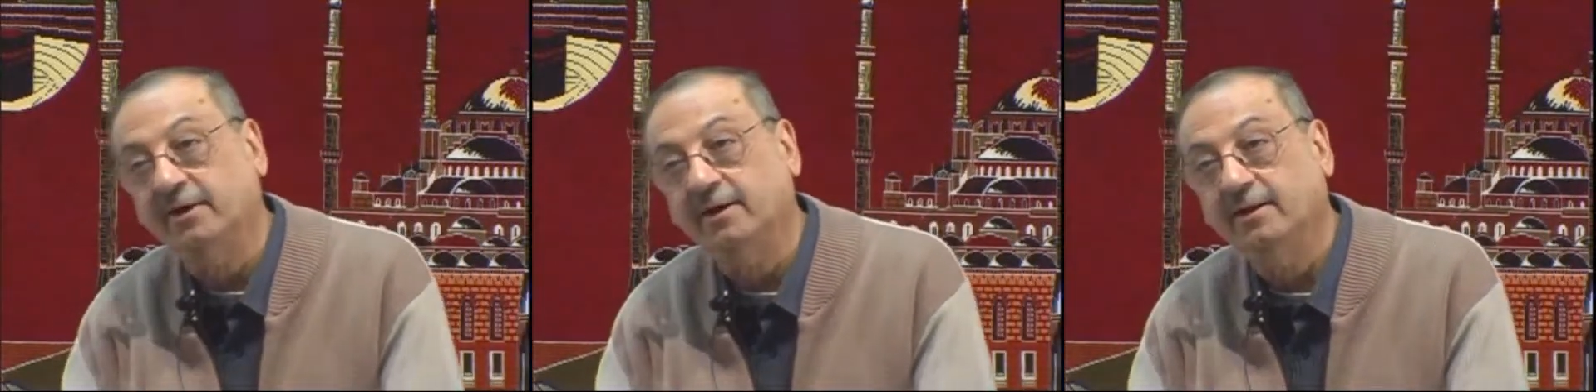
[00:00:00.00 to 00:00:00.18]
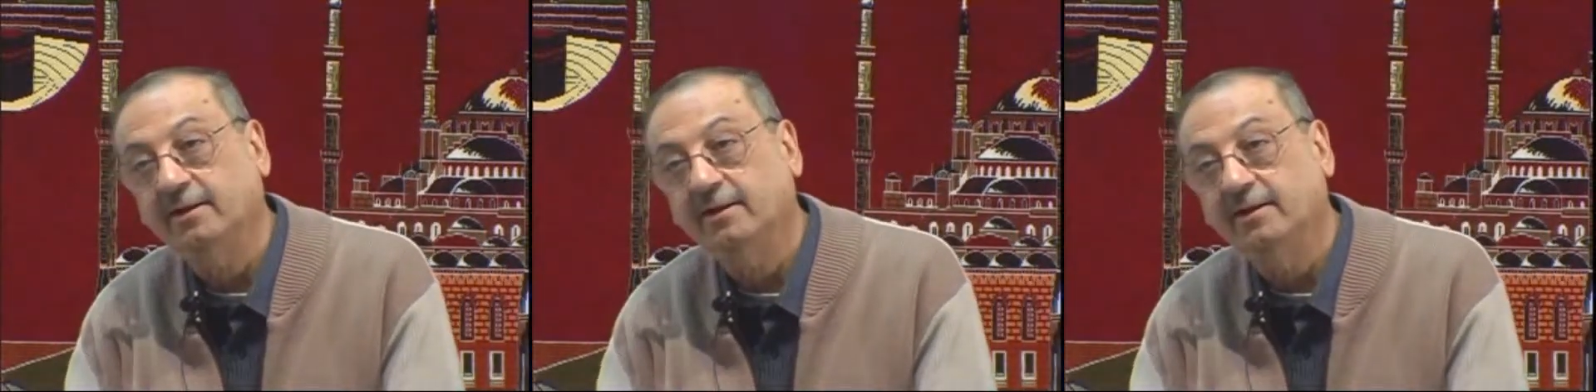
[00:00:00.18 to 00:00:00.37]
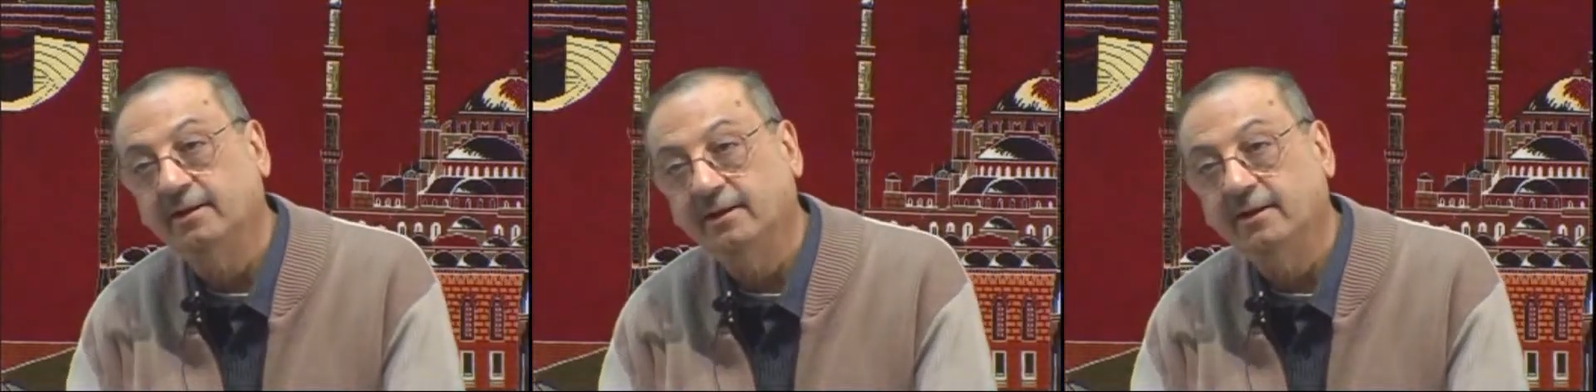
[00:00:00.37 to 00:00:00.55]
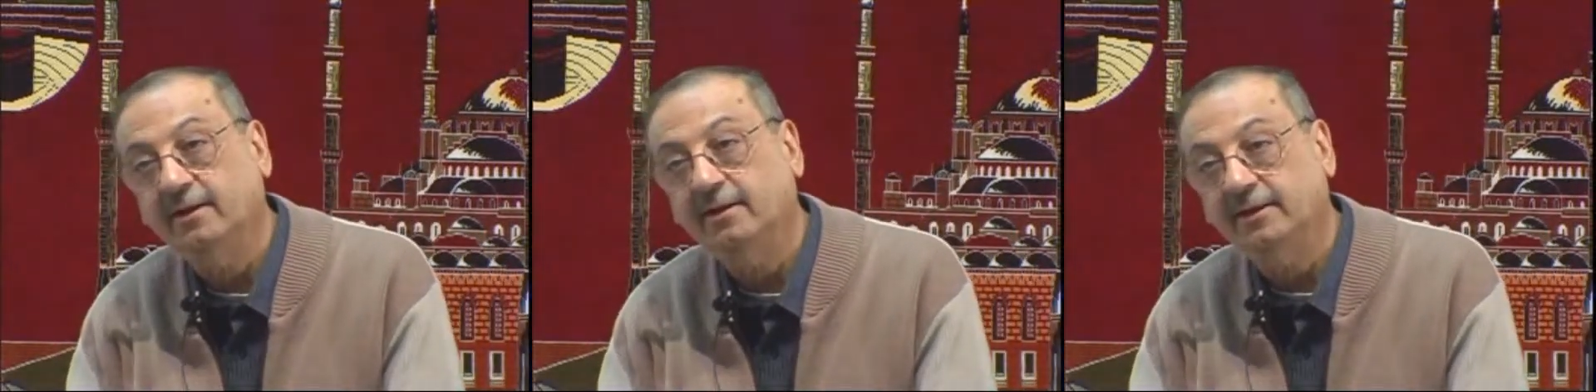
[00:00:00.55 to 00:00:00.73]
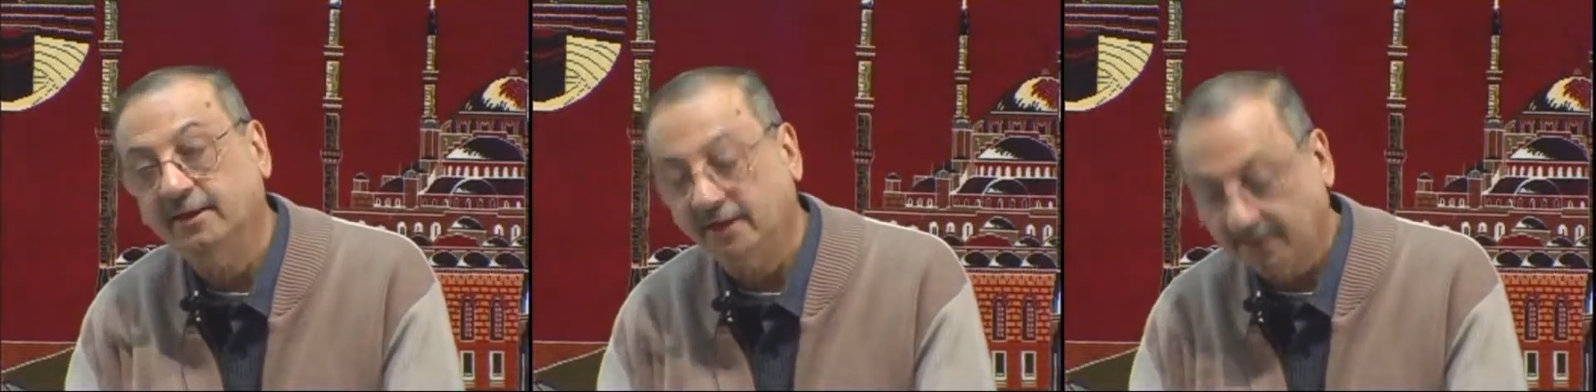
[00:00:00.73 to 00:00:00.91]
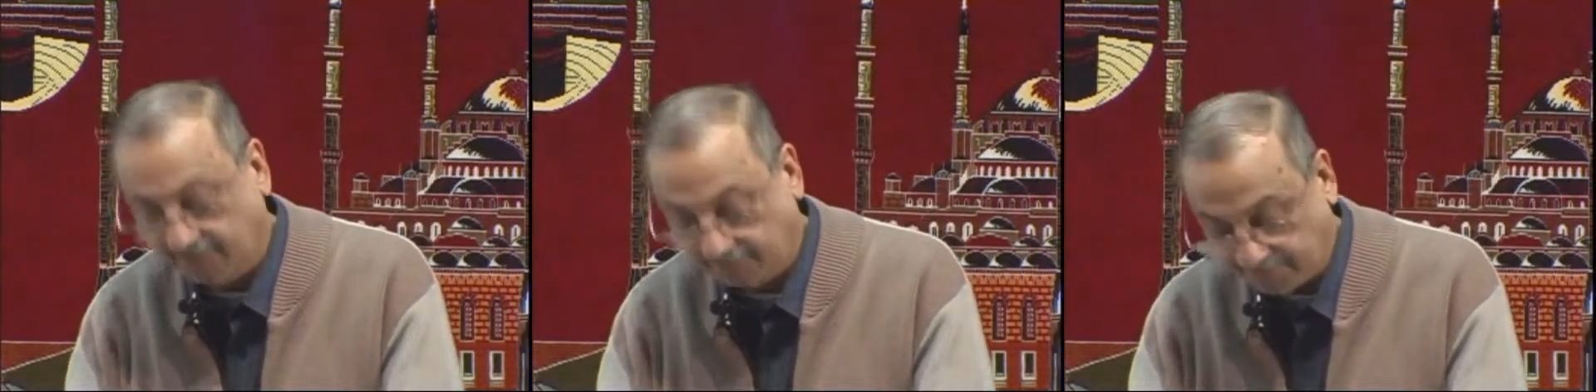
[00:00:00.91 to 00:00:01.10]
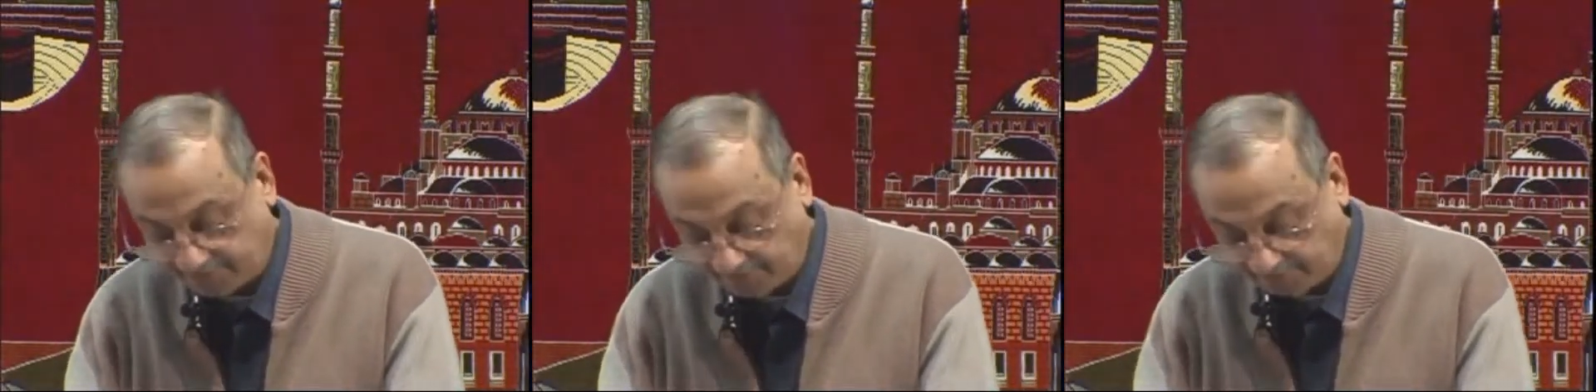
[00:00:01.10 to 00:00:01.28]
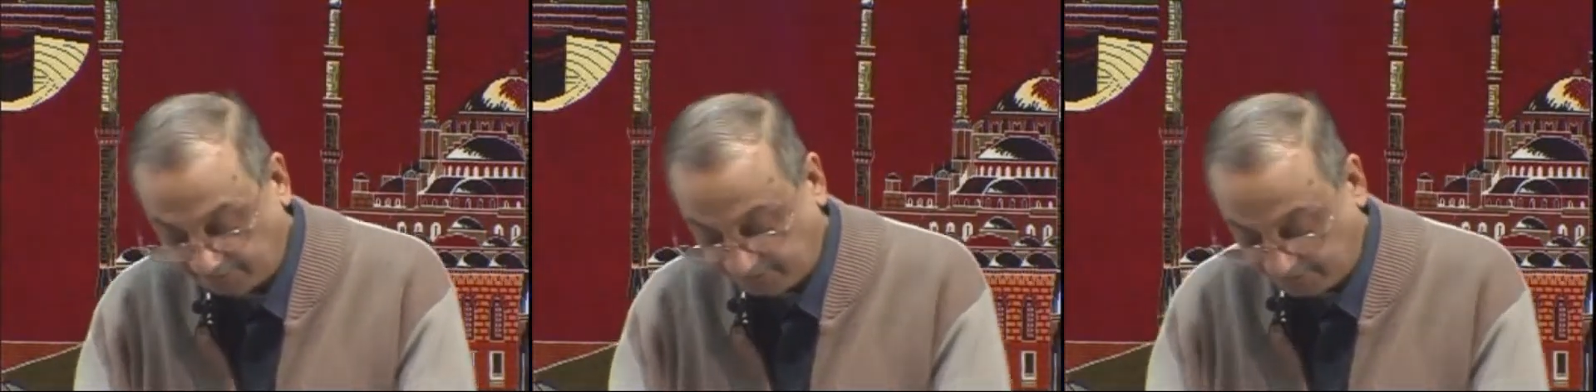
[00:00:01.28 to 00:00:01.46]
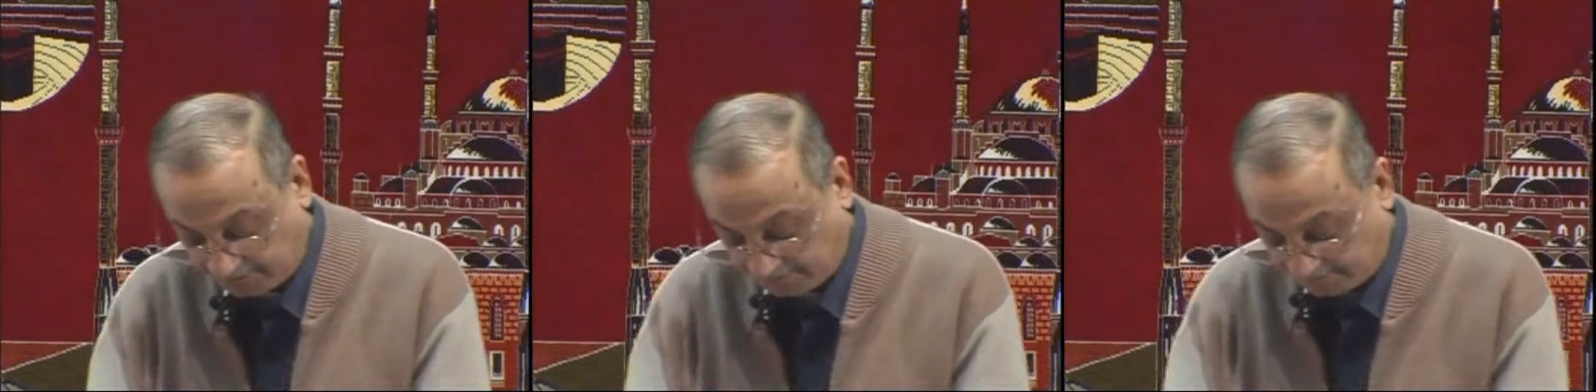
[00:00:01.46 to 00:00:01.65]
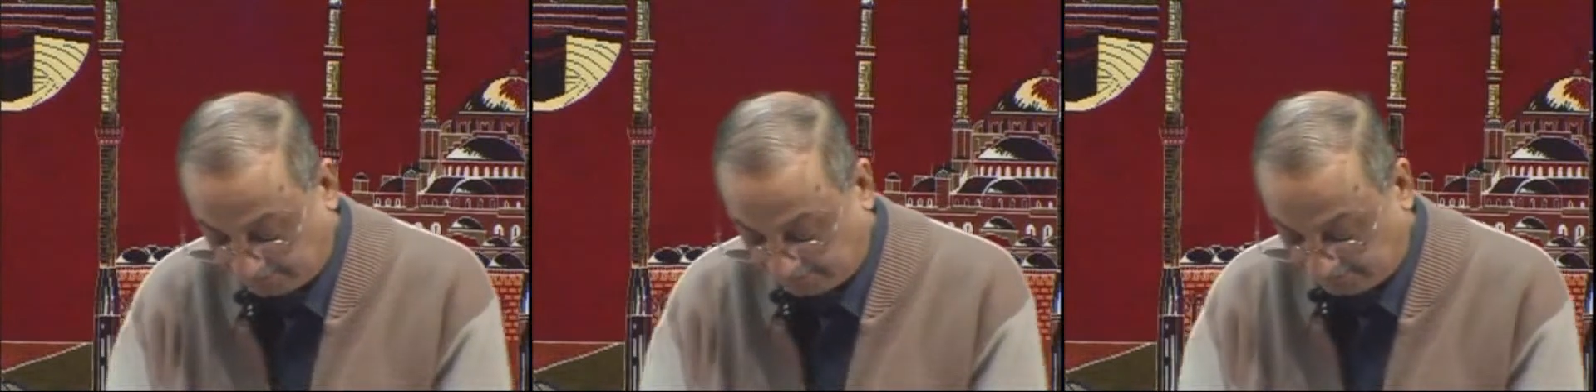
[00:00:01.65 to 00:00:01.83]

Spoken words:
way. In a different way.